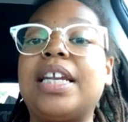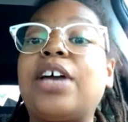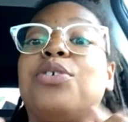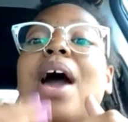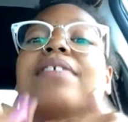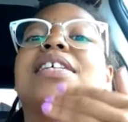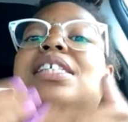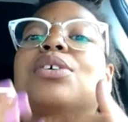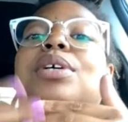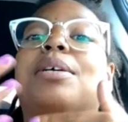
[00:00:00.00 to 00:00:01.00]
Now, you have
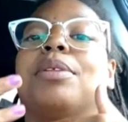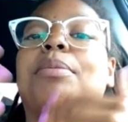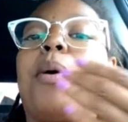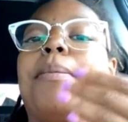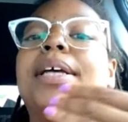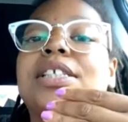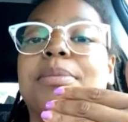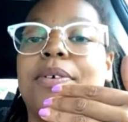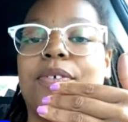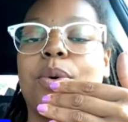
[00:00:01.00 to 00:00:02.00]
to still keep the
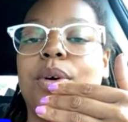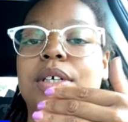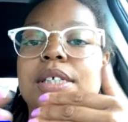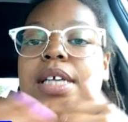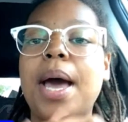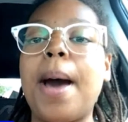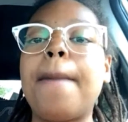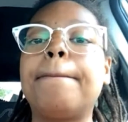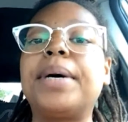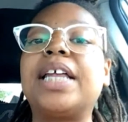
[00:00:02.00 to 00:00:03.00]
momentum, of course,
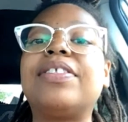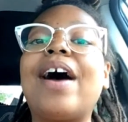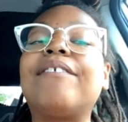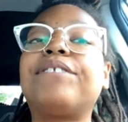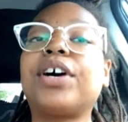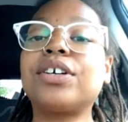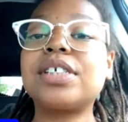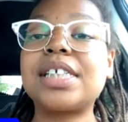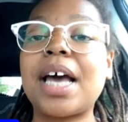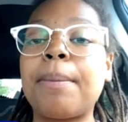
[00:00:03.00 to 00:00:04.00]
but that
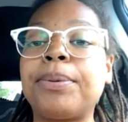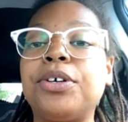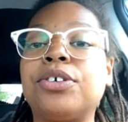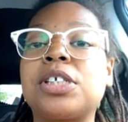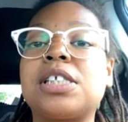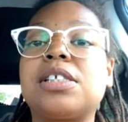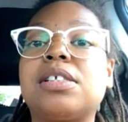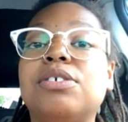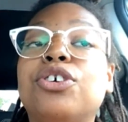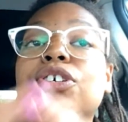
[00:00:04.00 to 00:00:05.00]
first step, you're
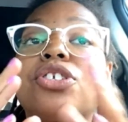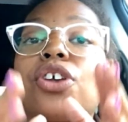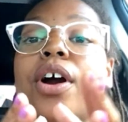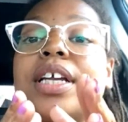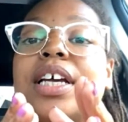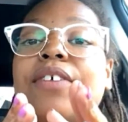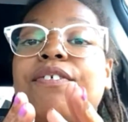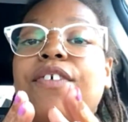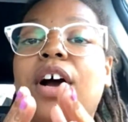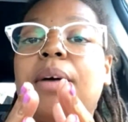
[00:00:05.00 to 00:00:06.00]

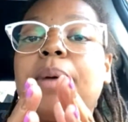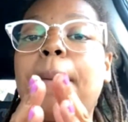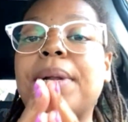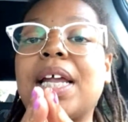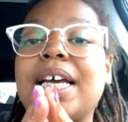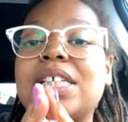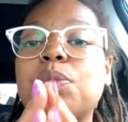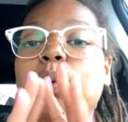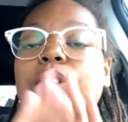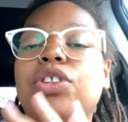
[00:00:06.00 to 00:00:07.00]
starting from a
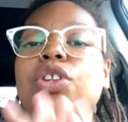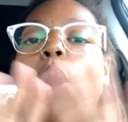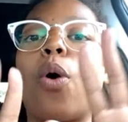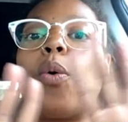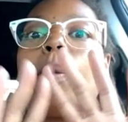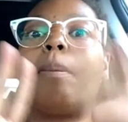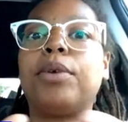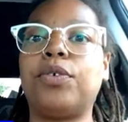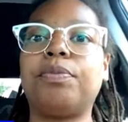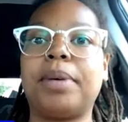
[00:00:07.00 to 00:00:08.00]
place with no
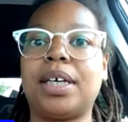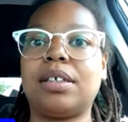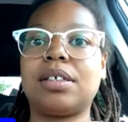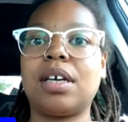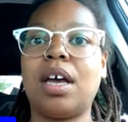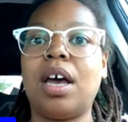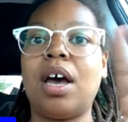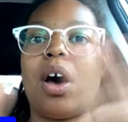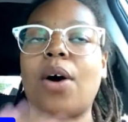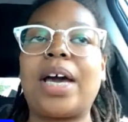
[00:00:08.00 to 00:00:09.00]
movement.
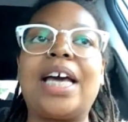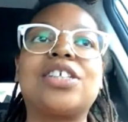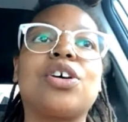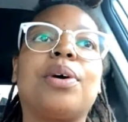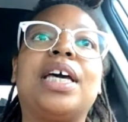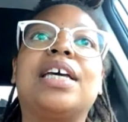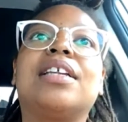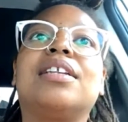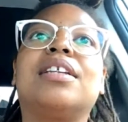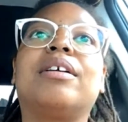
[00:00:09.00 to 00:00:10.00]
Okay, so
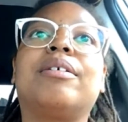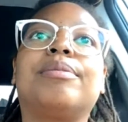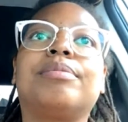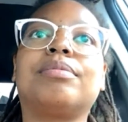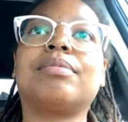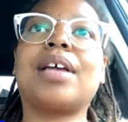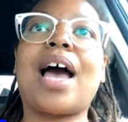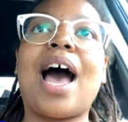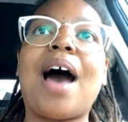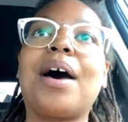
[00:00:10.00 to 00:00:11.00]

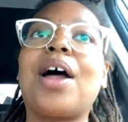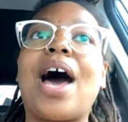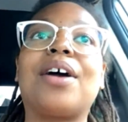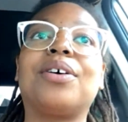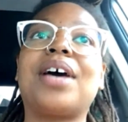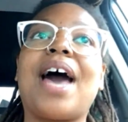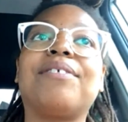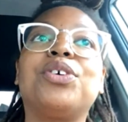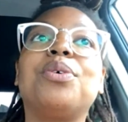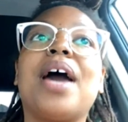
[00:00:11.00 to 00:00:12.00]
have